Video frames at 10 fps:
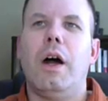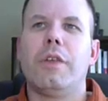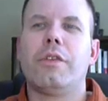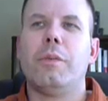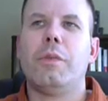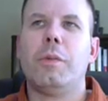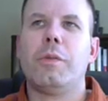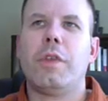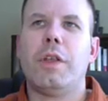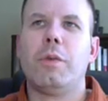
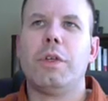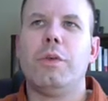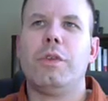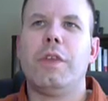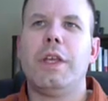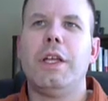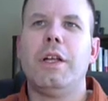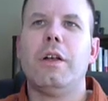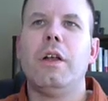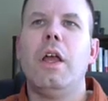symptoms than what you would see here.